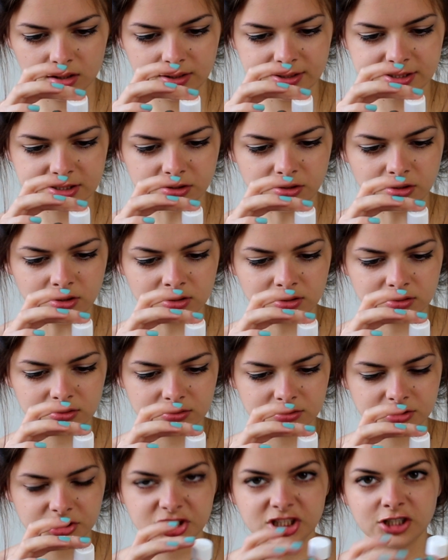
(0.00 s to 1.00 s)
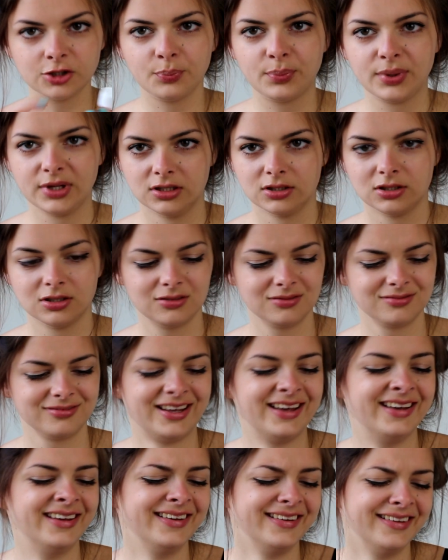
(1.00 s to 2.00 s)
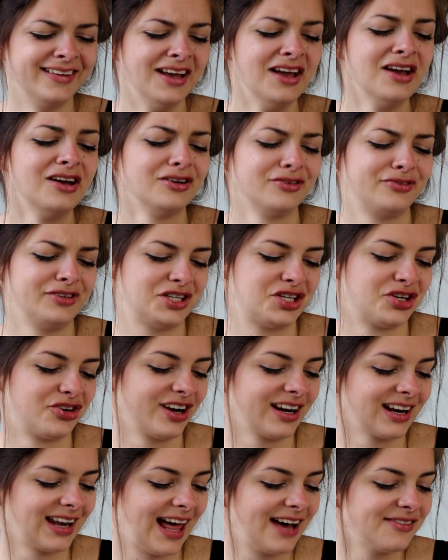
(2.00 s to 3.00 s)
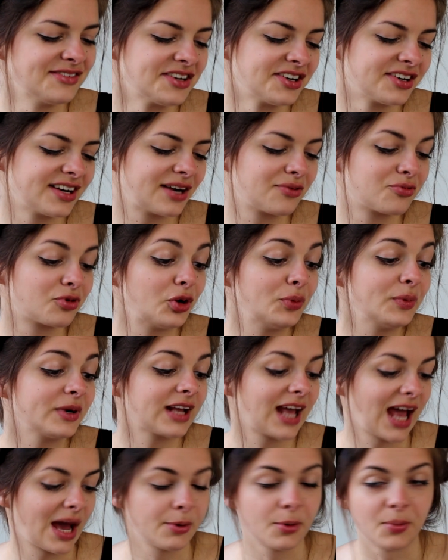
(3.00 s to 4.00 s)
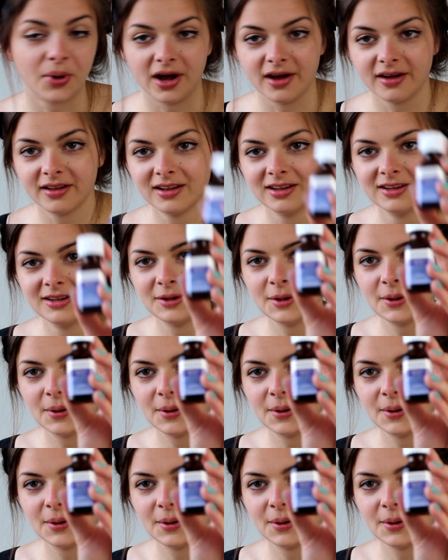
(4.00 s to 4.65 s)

It's called Chill Pill, featuring lavender and Roman chamomile.